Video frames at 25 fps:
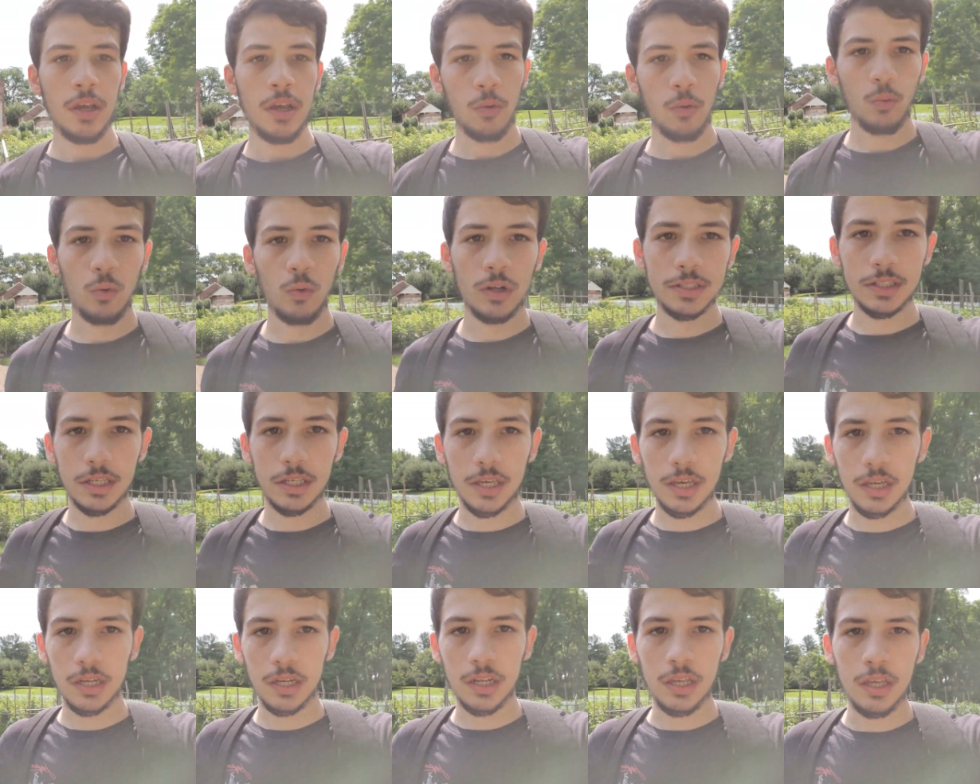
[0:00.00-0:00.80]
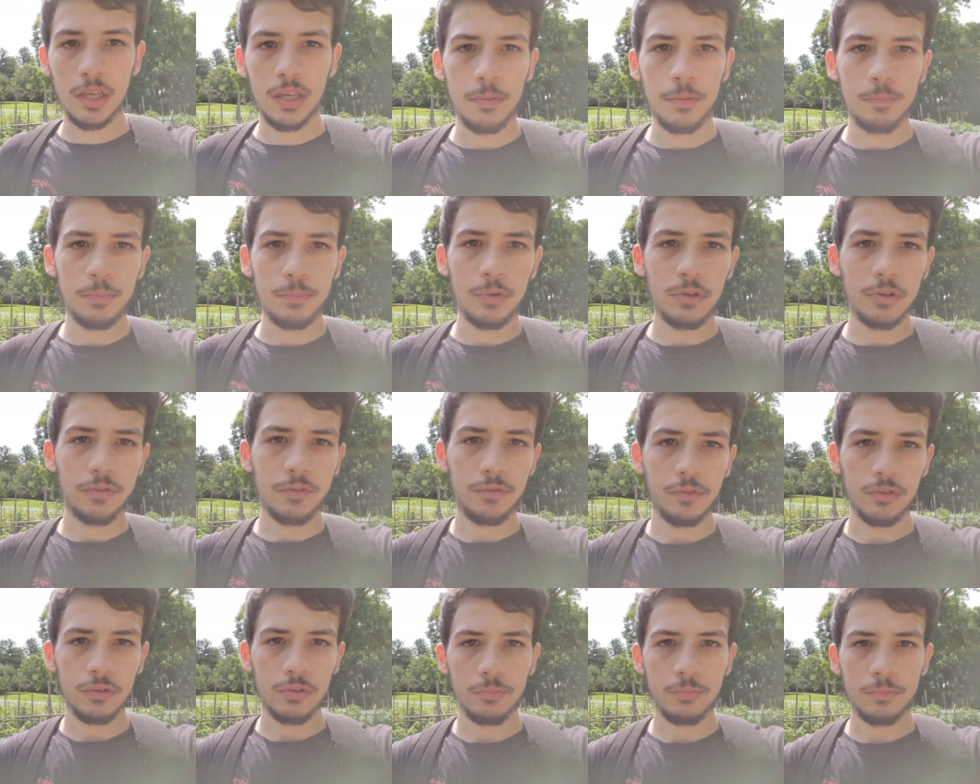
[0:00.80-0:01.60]
once again,
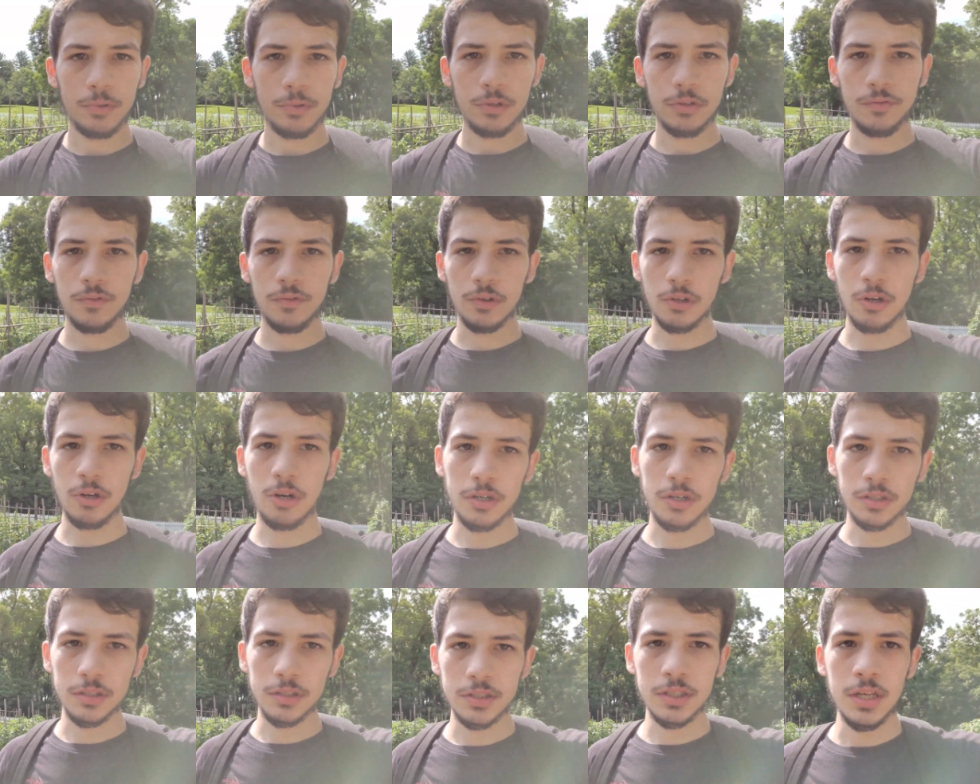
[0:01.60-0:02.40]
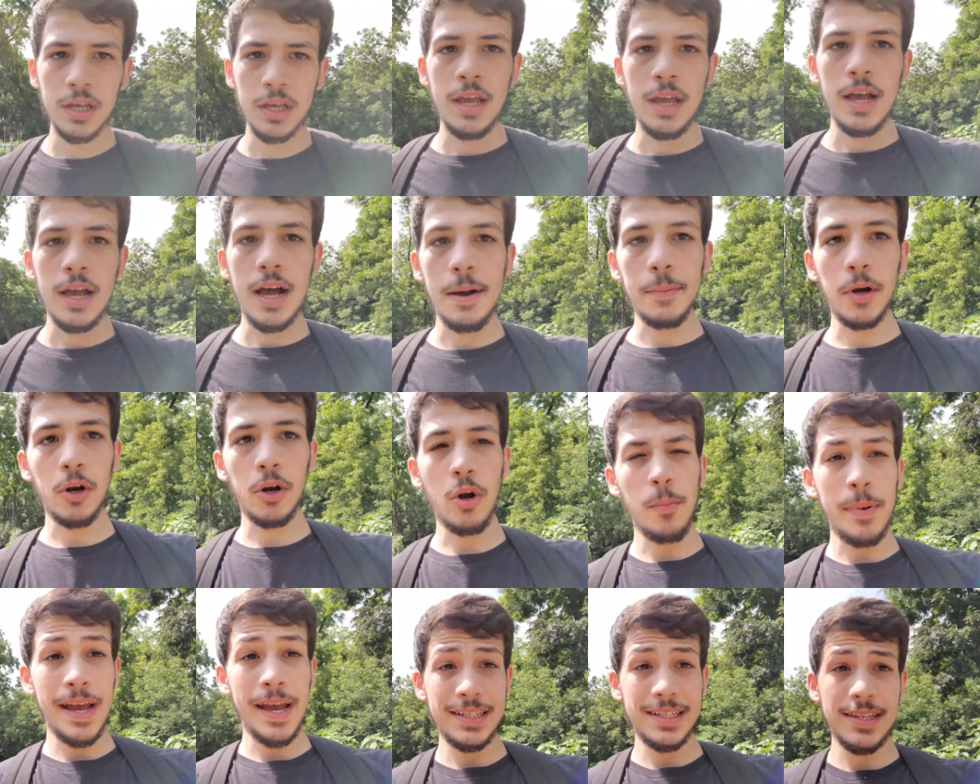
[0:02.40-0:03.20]
beautiful gardens. I'm gonna go
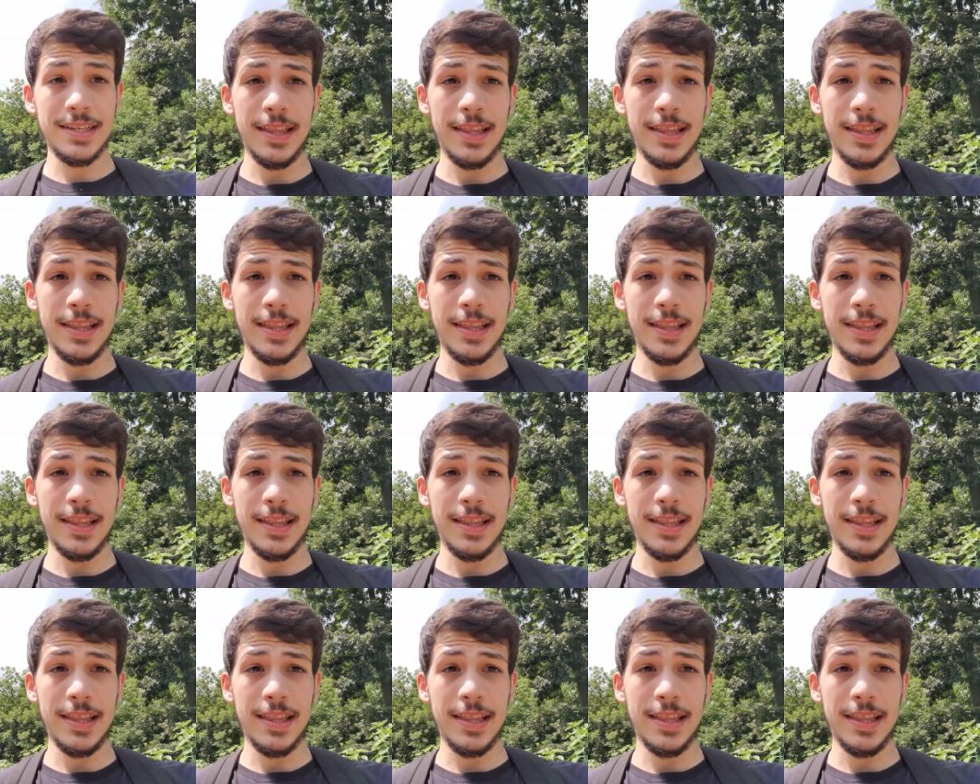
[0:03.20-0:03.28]
back to